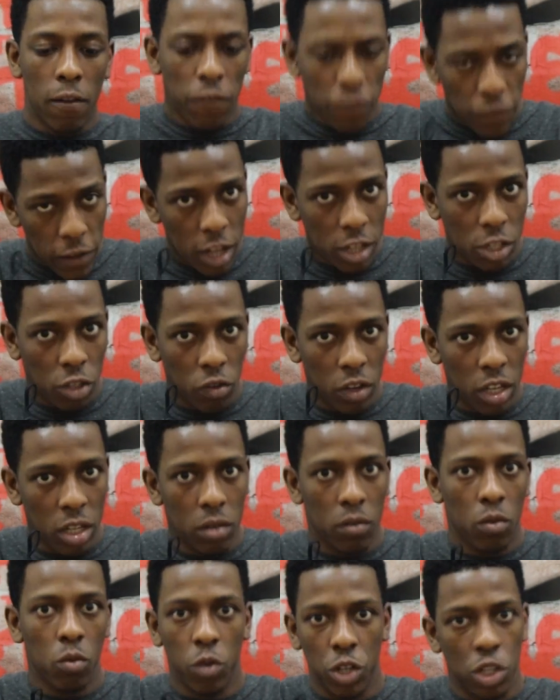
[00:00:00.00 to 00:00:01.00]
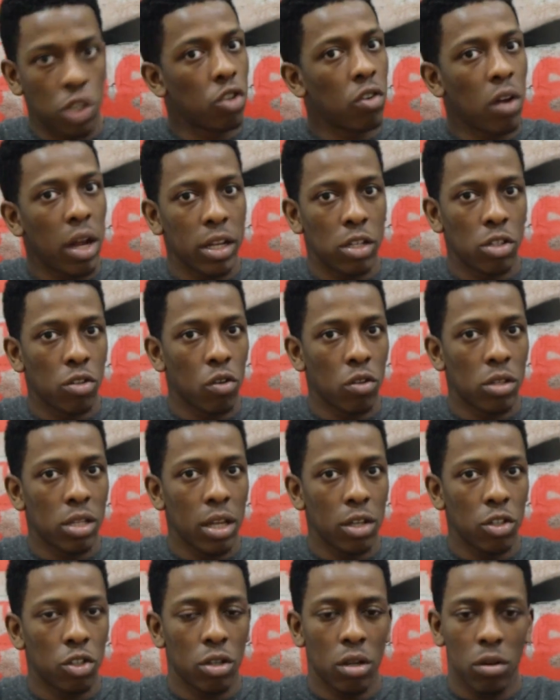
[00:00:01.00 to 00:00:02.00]
First thing which strikes your
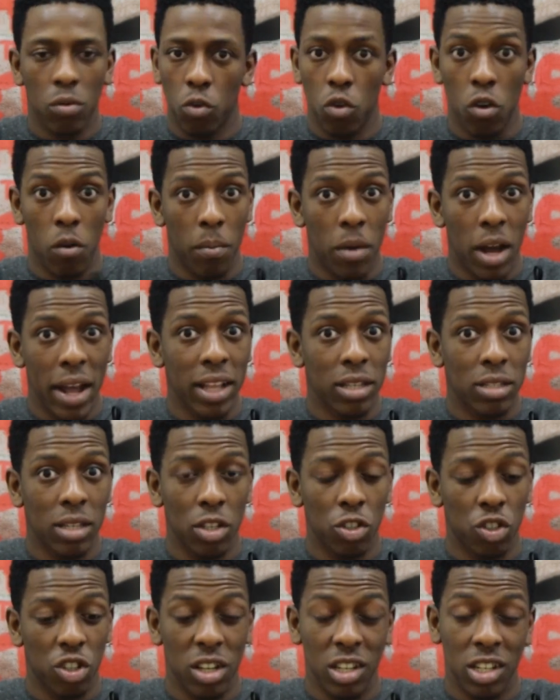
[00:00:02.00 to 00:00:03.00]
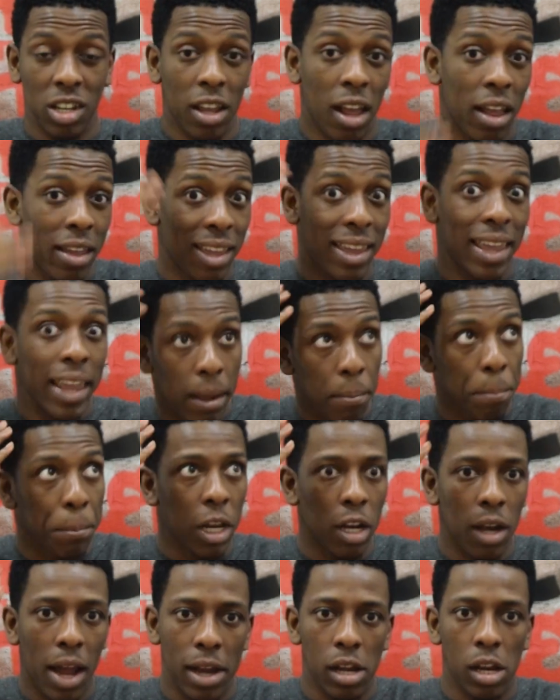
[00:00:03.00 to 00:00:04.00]
attention, got my attention, it hit me
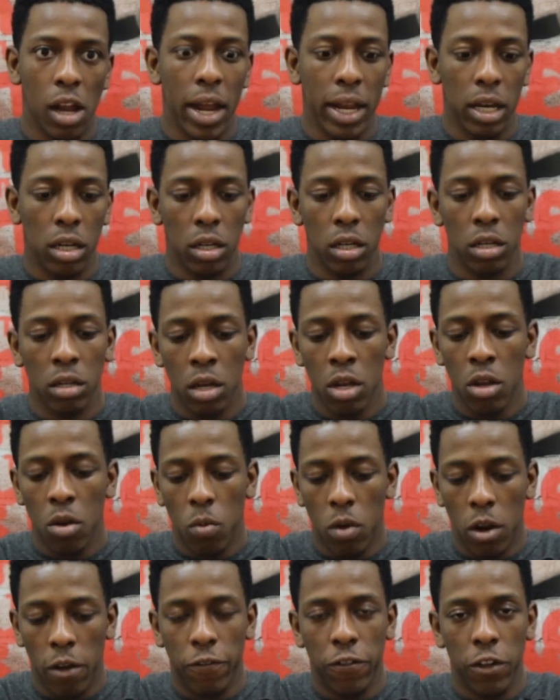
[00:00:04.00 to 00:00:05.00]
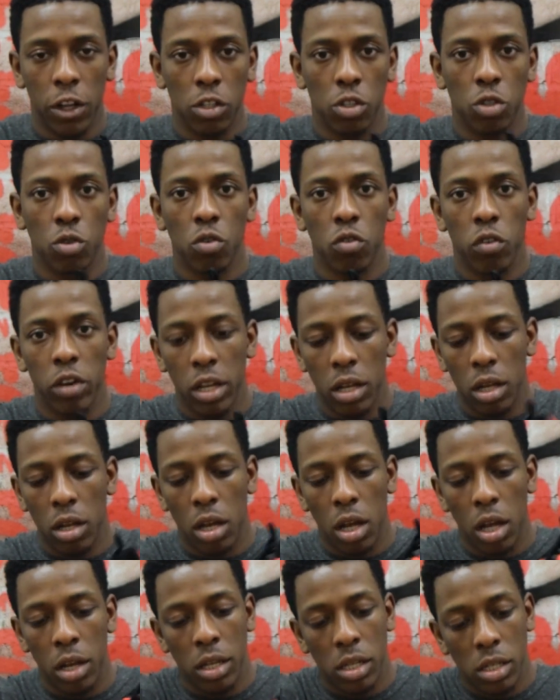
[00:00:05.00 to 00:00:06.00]
like lightning when I first saw it,
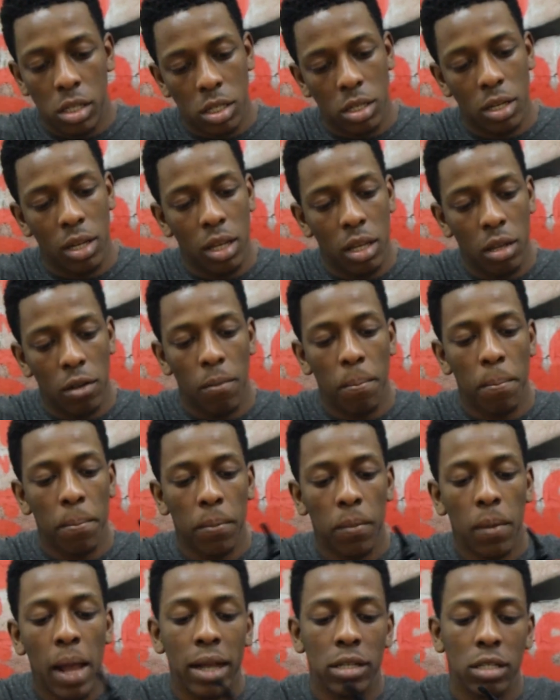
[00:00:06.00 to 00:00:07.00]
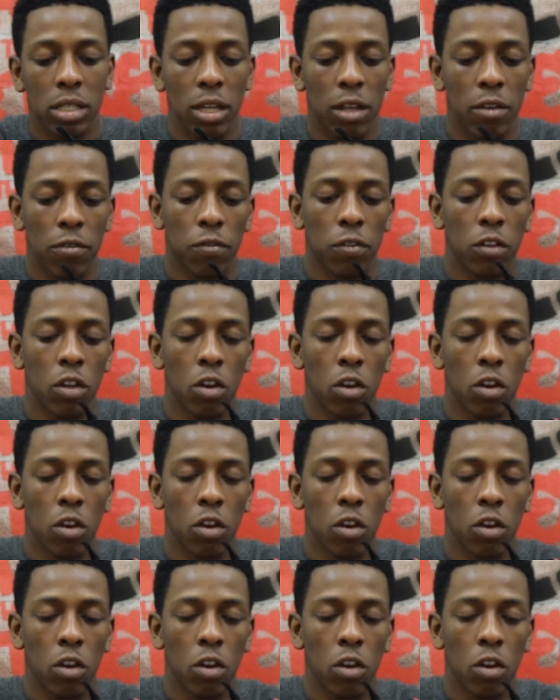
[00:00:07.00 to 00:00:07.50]
is the massive,